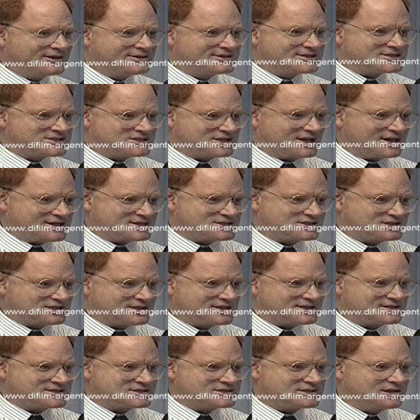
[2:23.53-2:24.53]
discuss
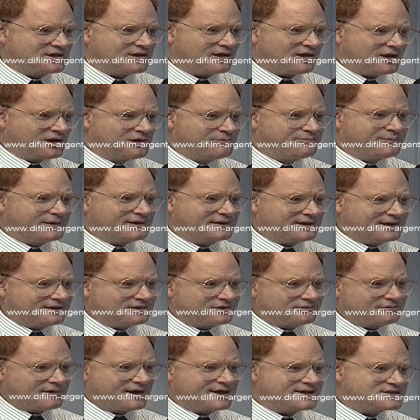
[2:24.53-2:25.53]
this openly,
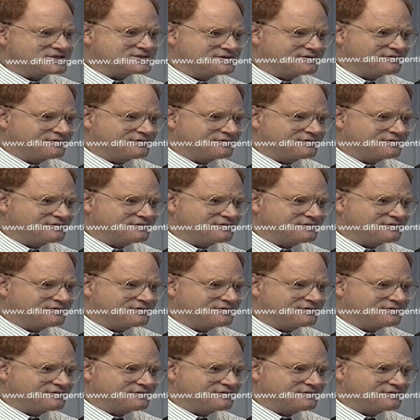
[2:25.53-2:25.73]
the rights